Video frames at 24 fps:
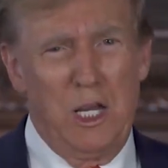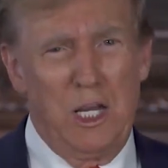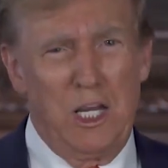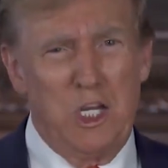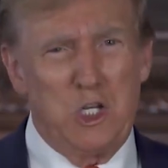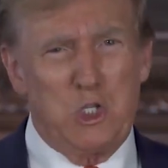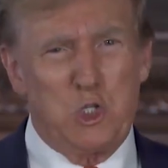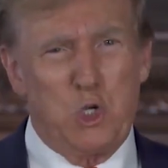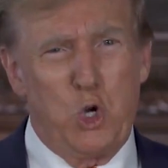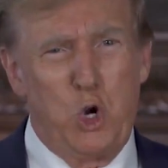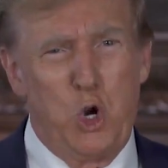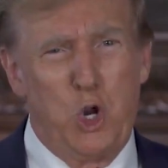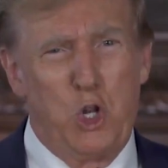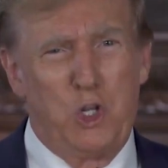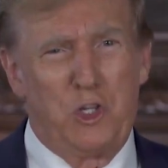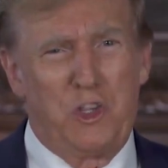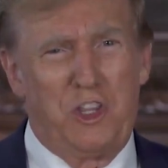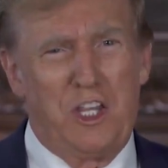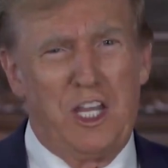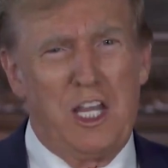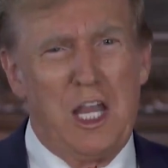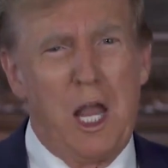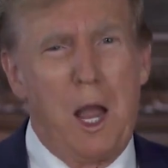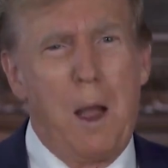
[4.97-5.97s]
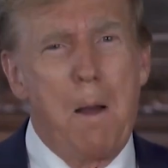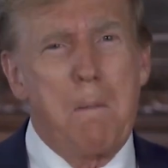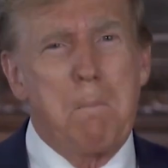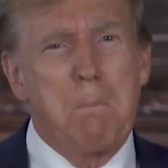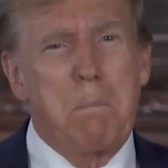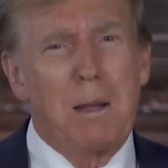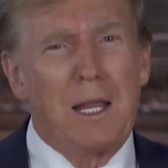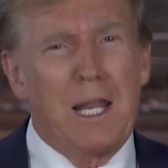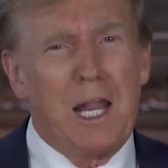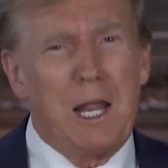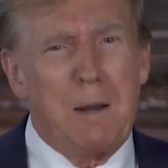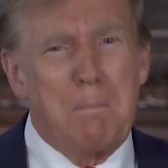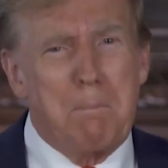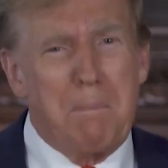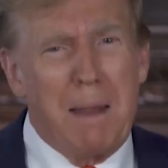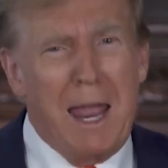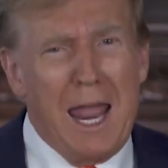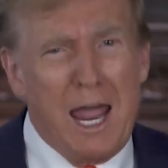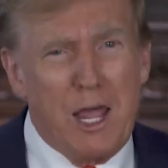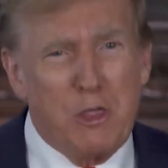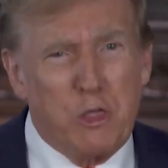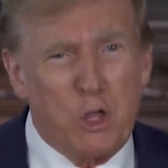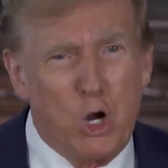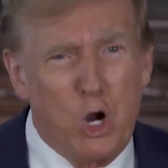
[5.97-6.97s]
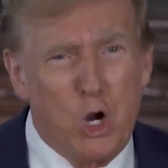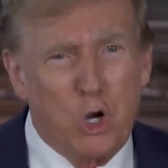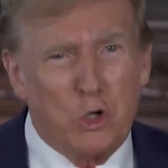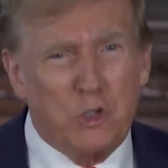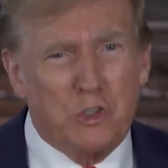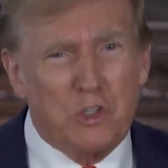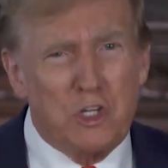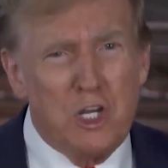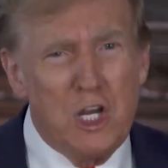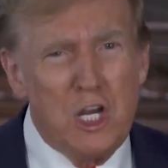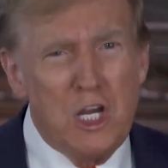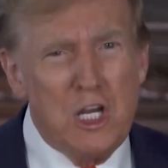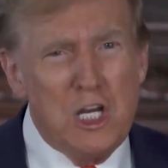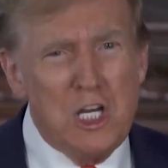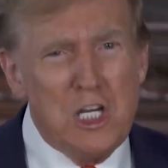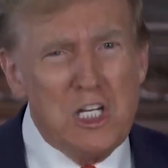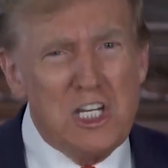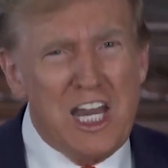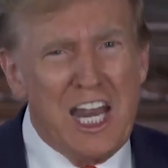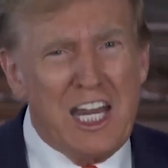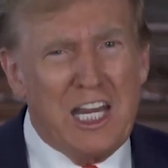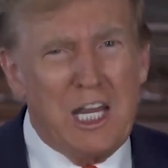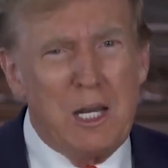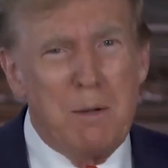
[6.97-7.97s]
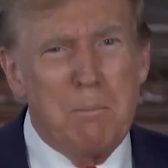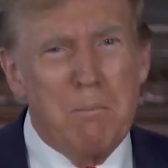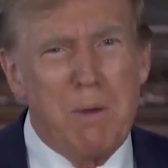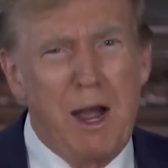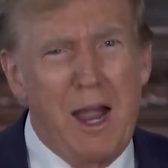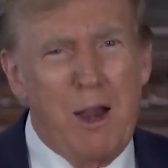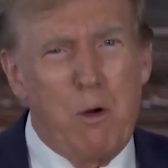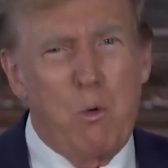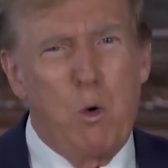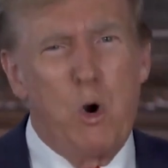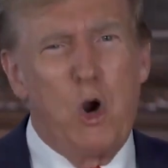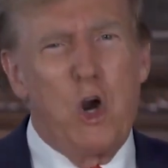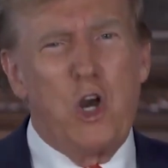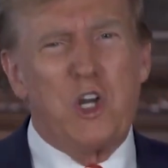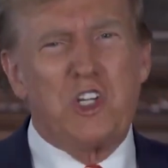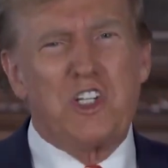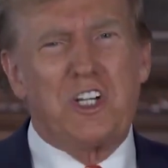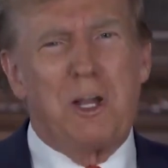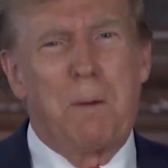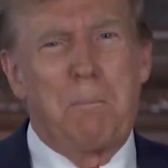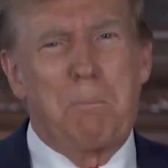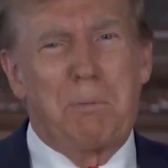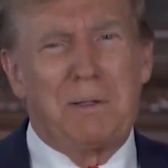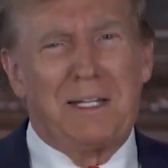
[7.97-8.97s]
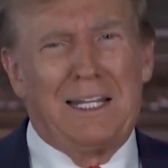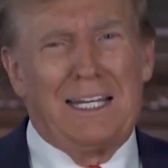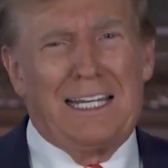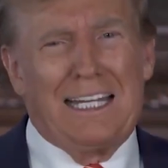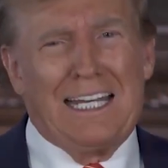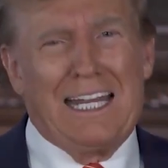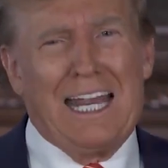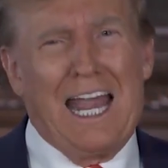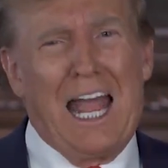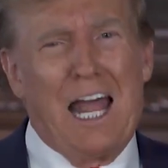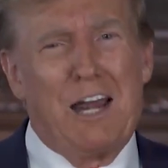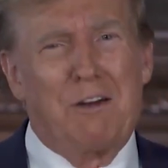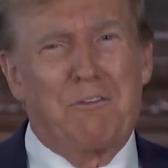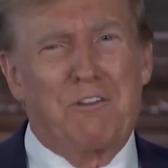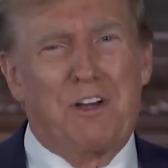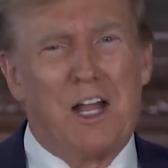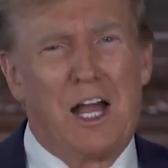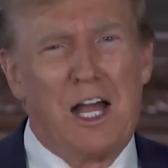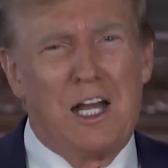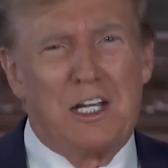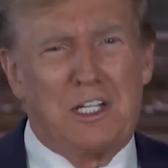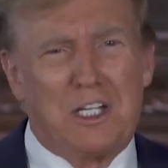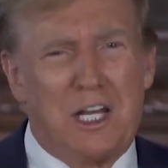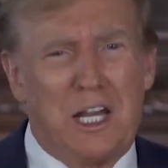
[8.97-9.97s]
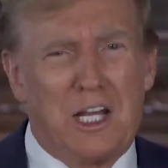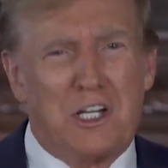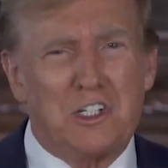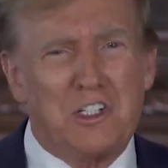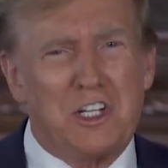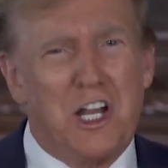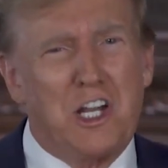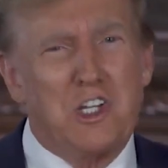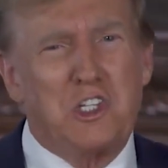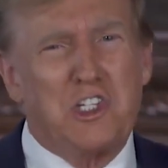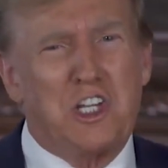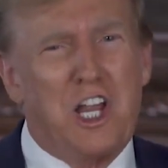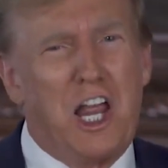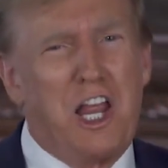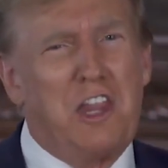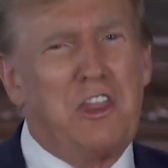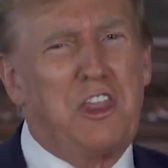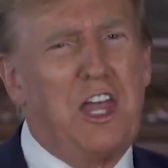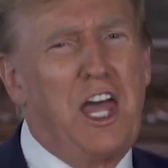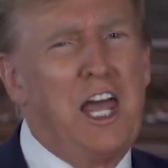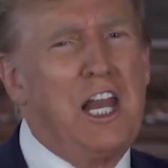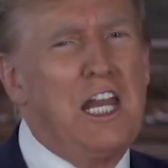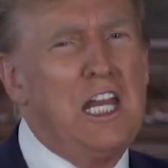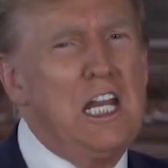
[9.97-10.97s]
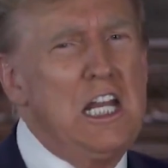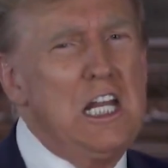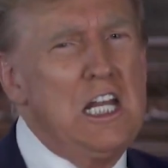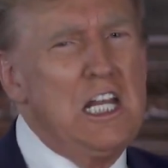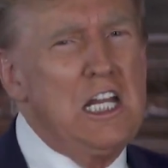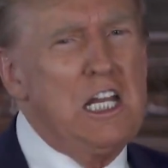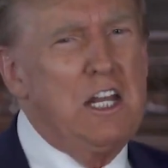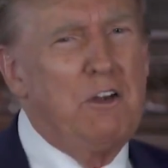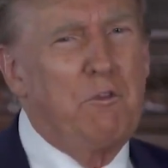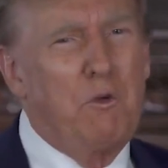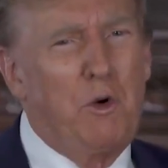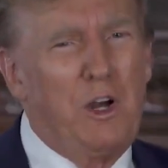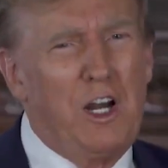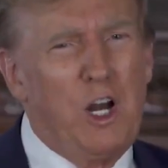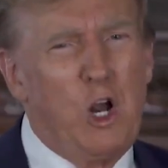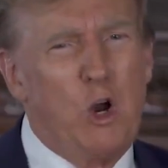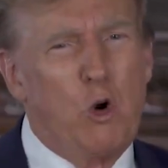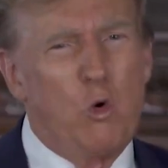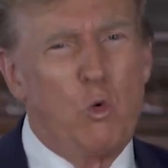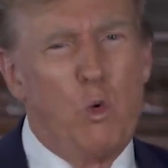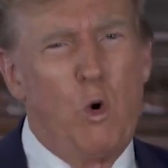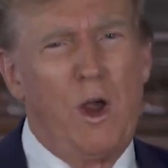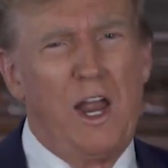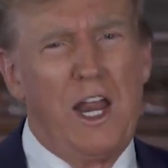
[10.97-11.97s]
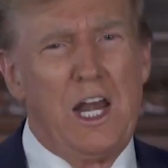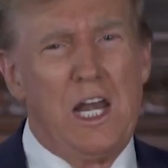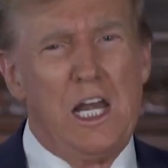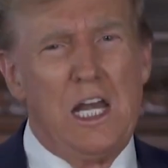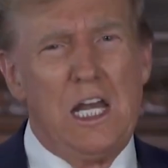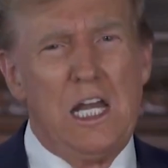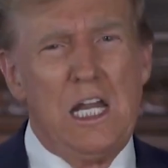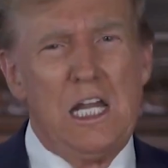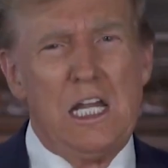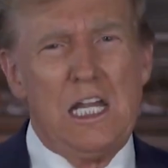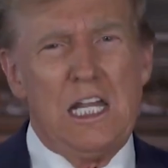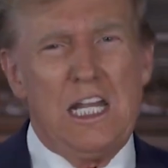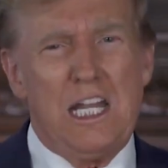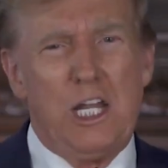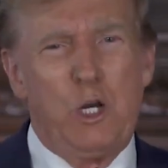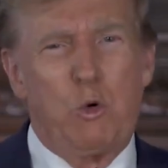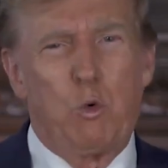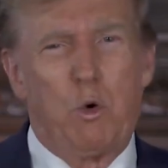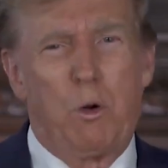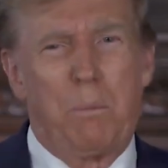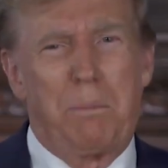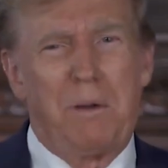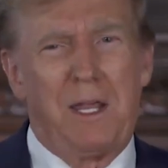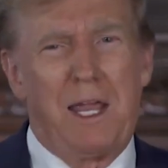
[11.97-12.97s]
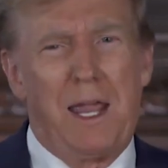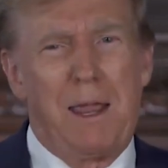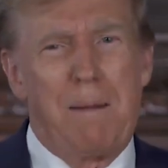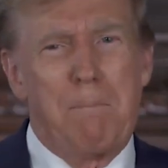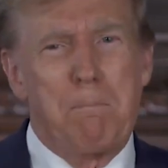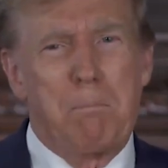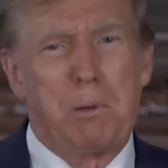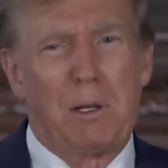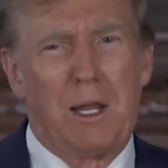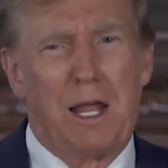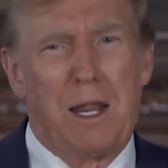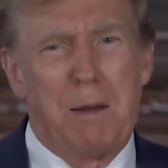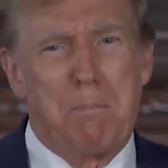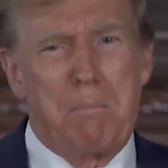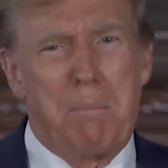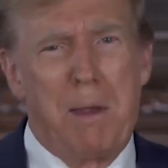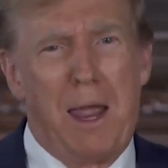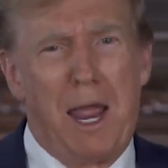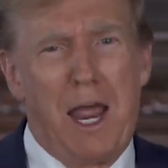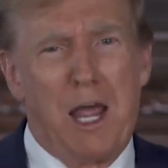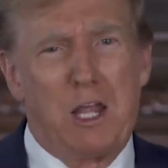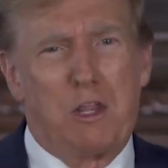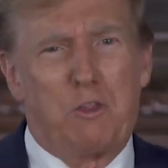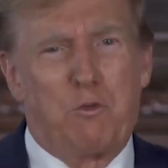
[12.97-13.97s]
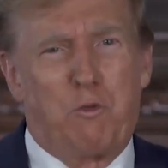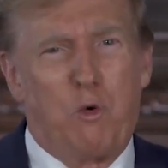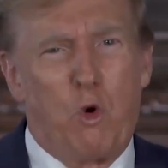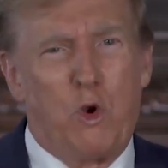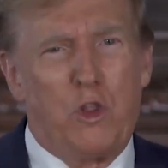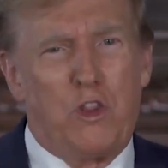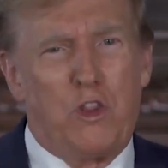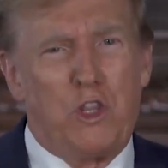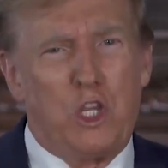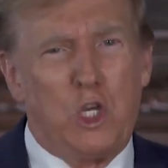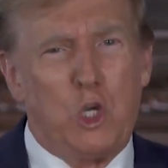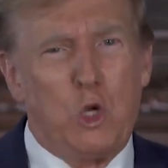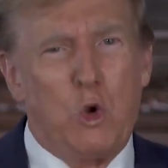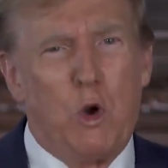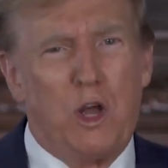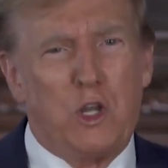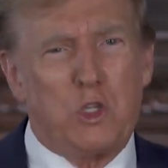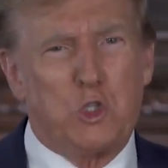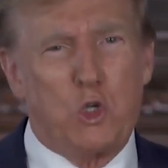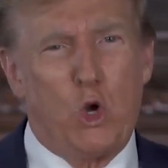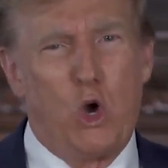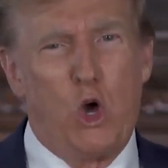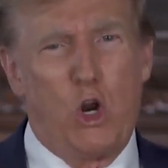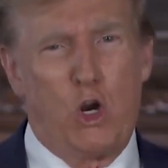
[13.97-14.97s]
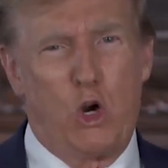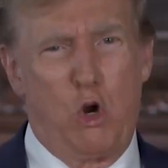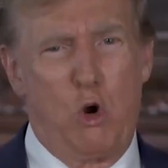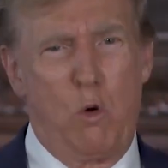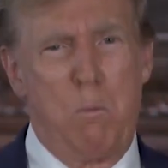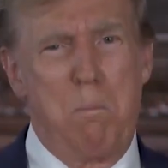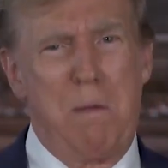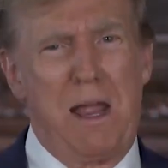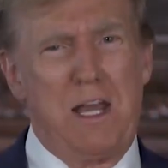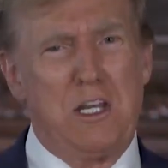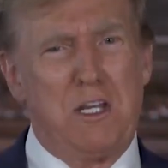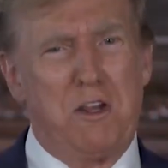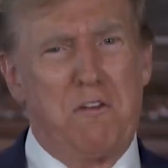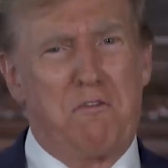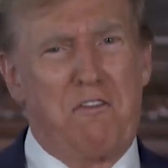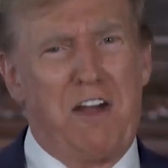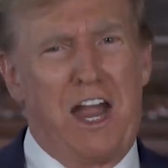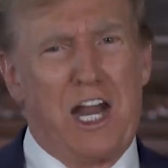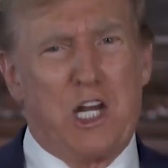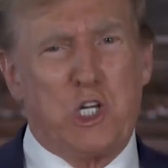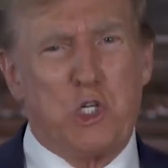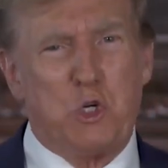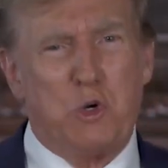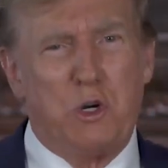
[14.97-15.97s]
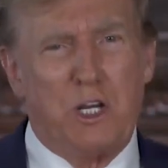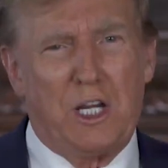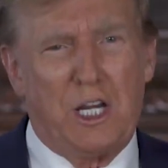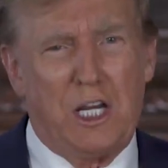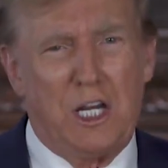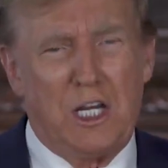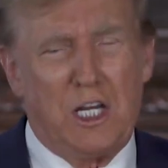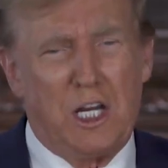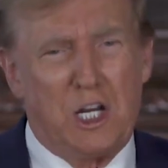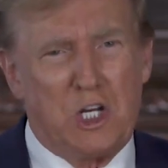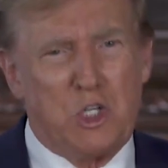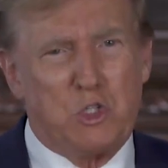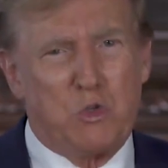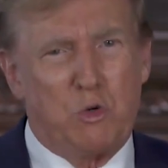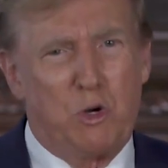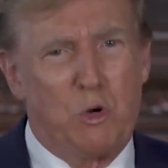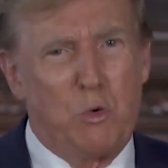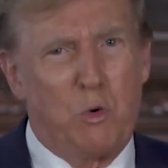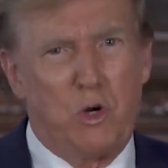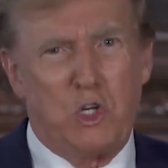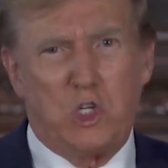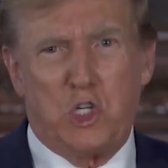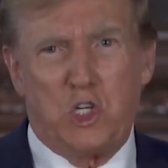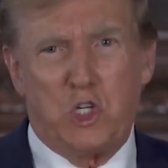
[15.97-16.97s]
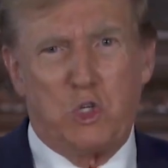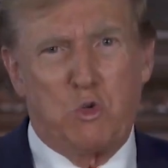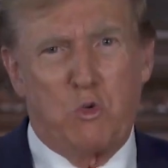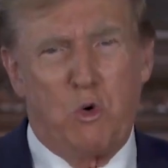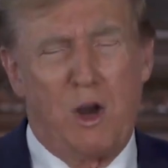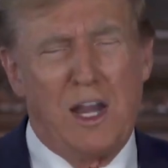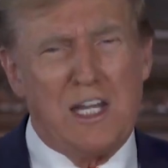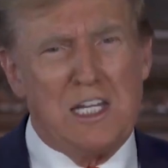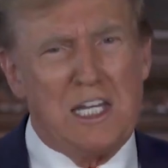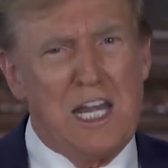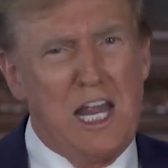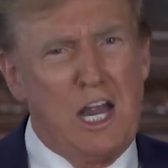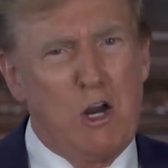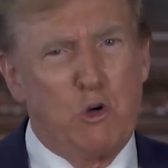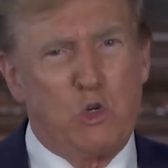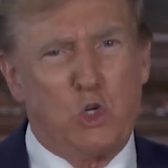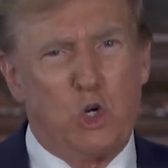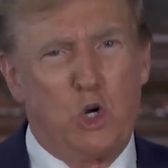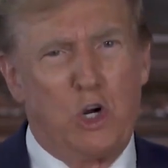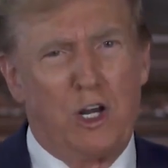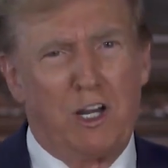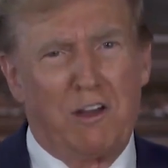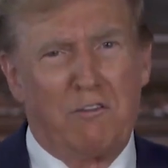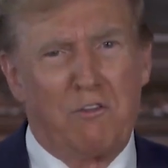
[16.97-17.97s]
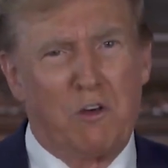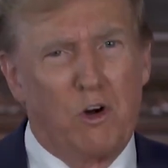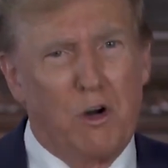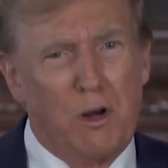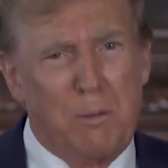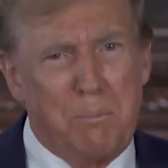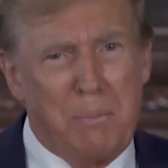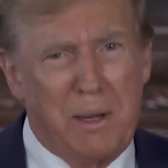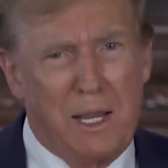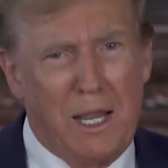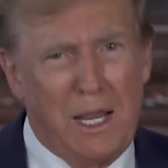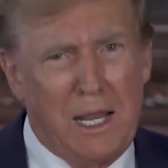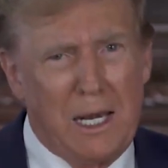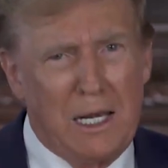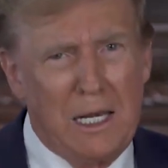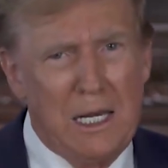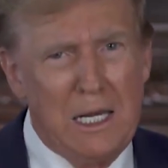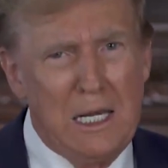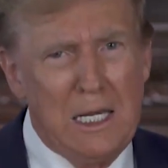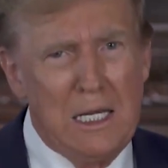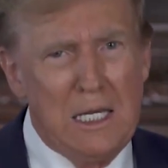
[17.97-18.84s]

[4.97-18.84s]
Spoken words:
It's called the Bloodbath hoax, taking my words completely out of context. I said that if we don't win, it will be a bloodbath for the U.S. auto manufacturing industry, which is right now turning very bad.